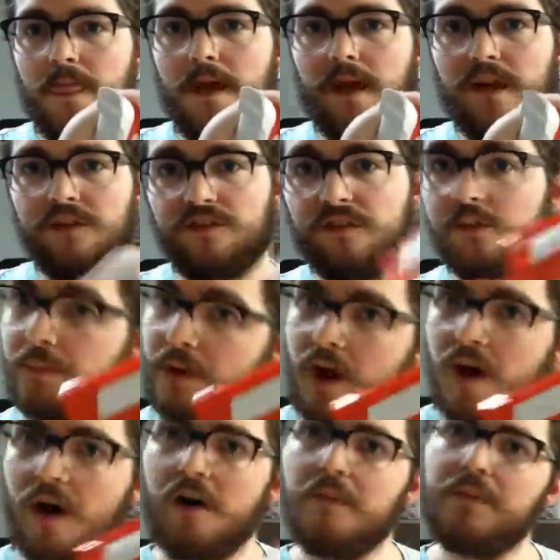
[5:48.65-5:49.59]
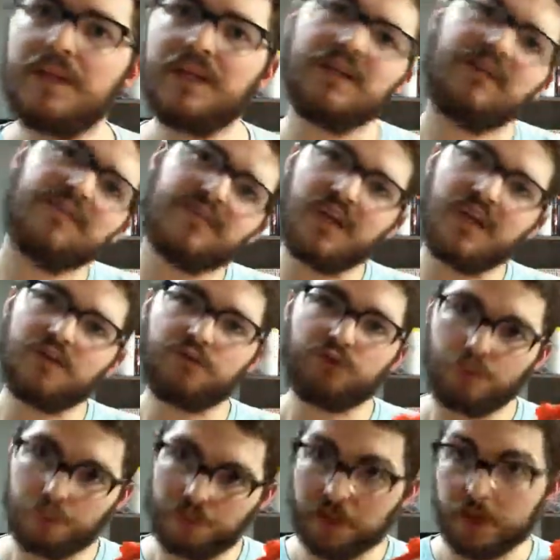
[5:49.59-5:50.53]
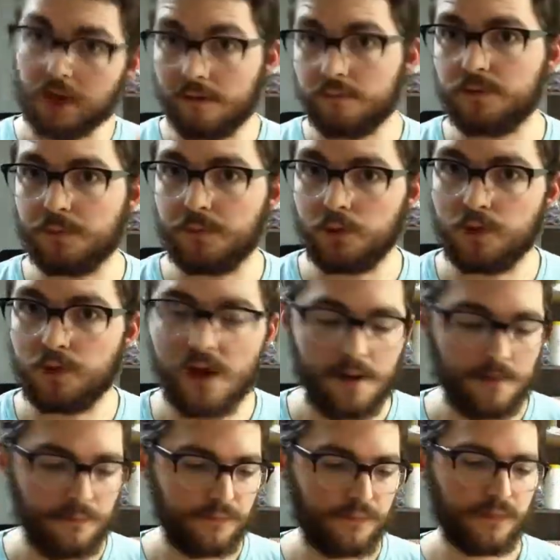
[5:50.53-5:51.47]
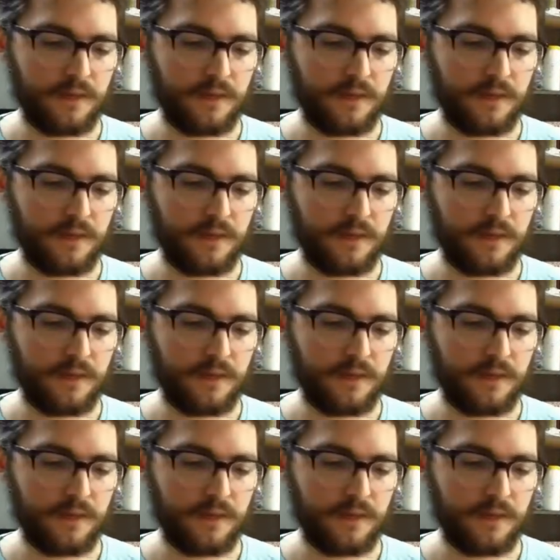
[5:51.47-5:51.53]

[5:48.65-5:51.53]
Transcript: against the palm, and it's not a super comfortable grip.